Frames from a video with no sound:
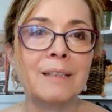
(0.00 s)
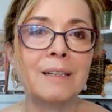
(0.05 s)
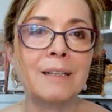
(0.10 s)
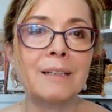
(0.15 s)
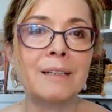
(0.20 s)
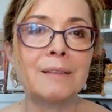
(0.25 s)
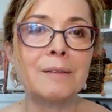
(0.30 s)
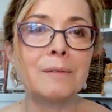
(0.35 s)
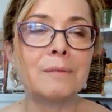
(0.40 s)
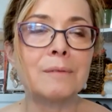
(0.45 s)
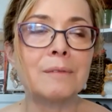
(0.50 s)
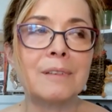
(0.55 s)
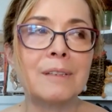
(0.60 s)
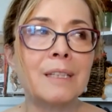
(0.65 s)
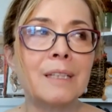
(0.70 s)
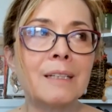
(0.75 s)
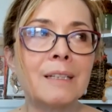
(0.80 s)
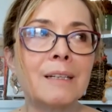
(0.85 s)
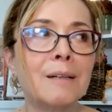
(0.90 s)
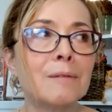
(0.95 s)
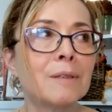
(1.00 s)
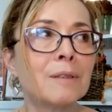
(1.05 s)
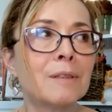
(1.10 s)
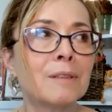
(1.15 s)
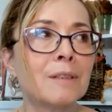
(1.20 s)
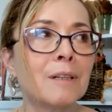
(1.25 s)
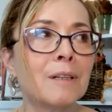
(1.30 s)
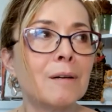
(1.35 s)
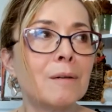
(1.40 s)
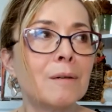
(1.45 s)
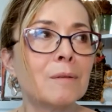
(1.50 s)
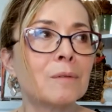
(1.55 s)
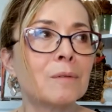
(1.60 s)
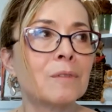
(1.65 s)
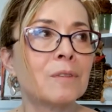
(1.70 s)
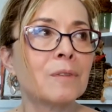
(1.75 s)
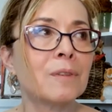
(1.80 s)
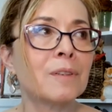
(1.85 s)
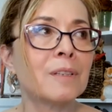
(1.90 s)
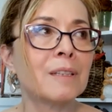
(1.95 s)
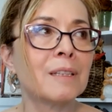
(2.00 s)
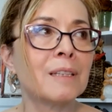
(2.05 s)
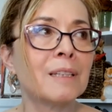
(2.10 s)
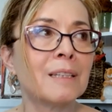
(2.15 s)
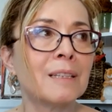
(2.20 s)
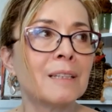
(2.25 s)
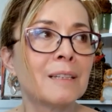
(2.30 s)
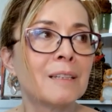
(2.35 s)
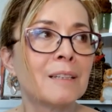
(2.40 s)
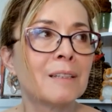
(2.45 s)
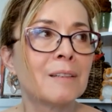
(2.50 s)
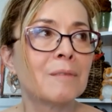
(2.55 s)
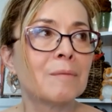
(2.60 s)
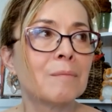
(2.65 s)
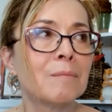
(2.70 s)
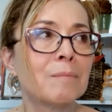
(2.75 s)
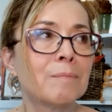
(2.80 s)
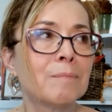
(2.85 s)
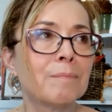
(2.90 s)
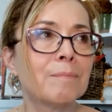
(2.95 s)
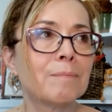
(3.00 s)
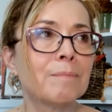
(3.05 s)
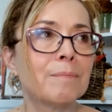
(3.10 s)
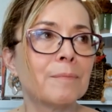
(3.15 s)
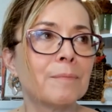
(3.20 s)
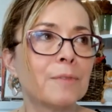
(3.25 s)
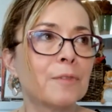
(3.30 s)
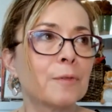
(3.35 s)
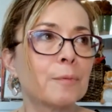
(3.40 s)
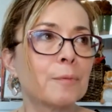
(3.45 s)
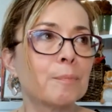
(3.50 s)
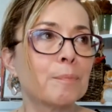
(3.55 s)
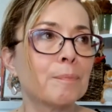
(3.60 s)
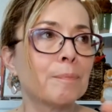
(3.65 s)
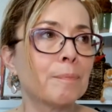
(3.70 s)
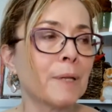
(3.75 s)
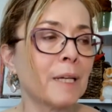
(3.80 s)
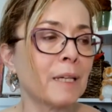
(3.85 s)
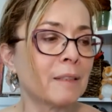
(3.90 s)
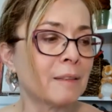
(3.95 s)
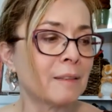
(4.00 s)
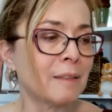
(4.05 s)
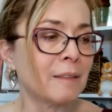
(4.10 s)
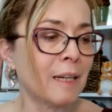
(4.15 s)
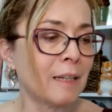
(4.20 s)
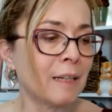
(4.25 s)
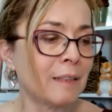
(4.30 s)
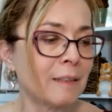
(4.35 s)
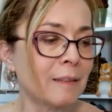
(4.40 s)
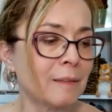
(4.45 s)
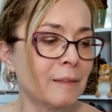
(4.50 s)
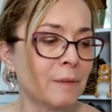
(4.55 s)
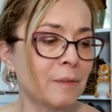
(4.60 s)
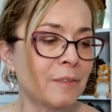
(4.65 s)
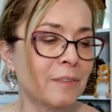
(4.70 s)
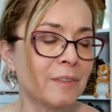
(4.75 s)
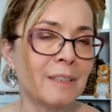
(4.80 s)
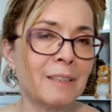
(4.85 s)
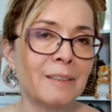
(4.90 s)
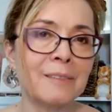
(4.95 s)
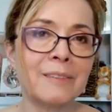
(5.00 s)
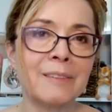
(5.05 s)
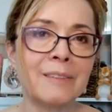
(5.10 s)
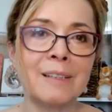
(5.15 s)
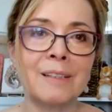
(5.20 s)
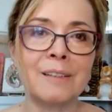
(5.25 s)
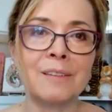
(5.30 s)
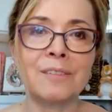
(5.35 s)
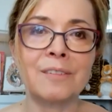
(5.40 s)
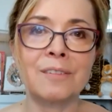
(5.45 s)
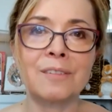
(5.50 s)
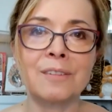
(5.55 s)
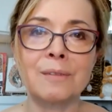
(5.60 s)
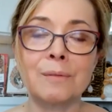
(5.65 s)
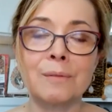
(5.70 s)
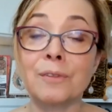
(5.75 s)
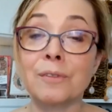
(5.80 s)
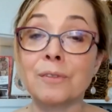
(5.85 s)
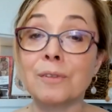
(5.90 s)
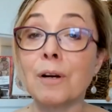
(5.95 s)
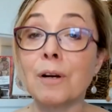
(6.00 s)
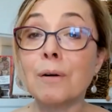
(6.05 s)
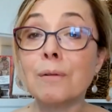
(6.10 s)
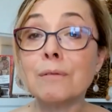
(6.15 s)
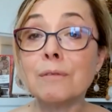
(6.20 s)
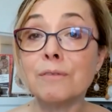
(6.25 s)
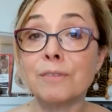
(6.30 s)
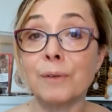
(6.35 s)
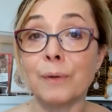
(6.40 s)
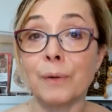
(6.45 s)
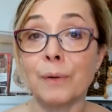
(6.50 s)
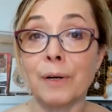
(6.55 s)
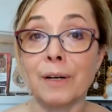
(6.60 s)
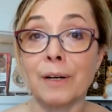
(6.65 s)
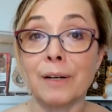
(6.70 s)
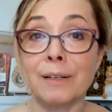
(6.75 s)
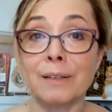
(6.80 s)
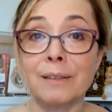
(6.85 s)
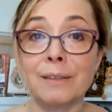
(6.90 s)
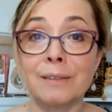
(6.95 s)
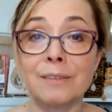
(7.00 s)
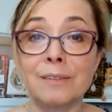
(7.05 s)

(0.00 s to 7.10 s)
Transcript: I don't think I would go to the spectacular scenes that she was known for, and